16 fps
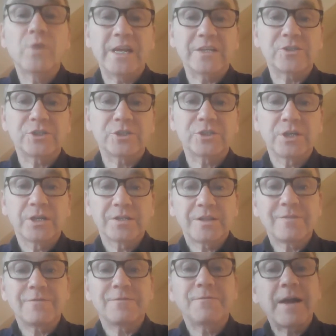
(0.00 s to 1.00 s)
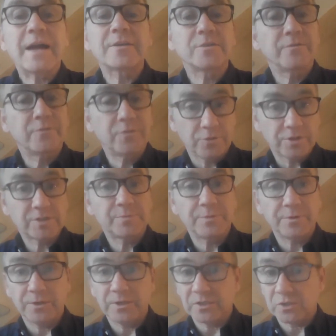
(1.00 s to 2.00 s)
which the fact of your
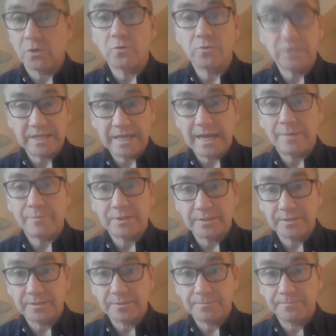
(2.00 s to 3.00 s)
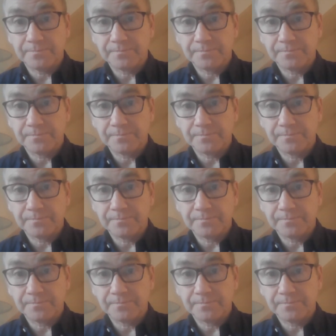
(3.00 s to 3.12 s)
experience always happens.